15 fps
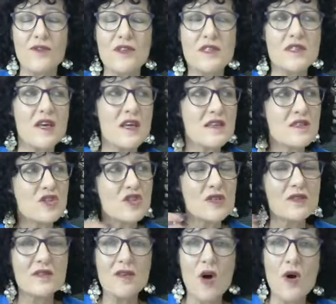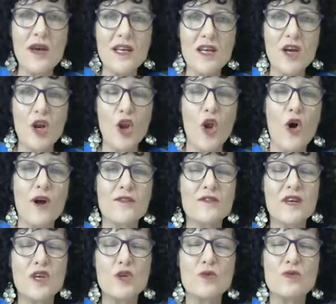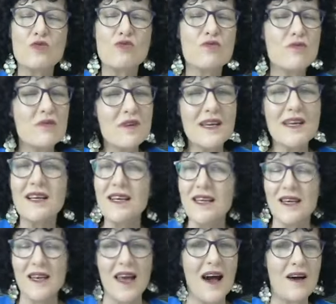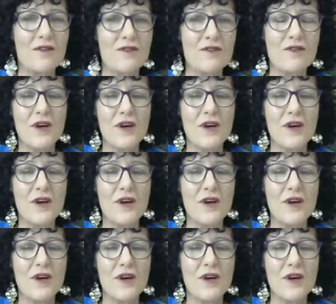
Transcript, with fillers: It's it's designing a life that you would really love.